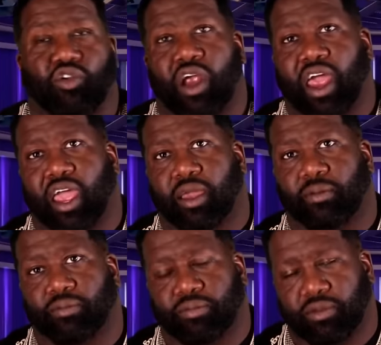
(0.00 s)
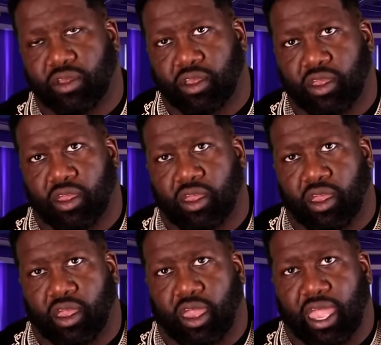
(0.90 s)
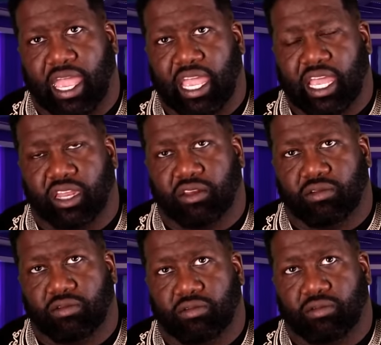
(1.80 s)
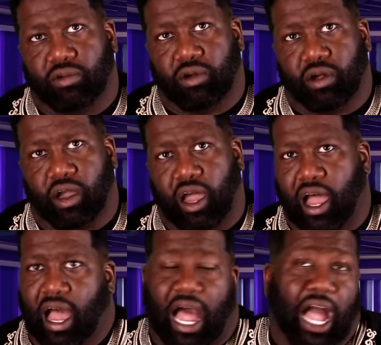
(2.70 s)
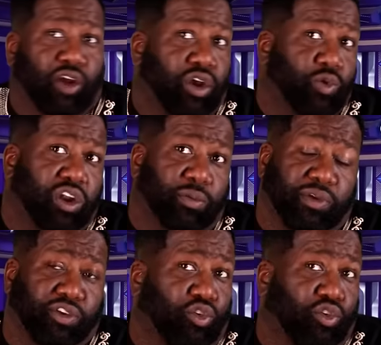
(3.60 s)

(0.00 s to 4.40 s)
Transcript: crime. And I agree with them.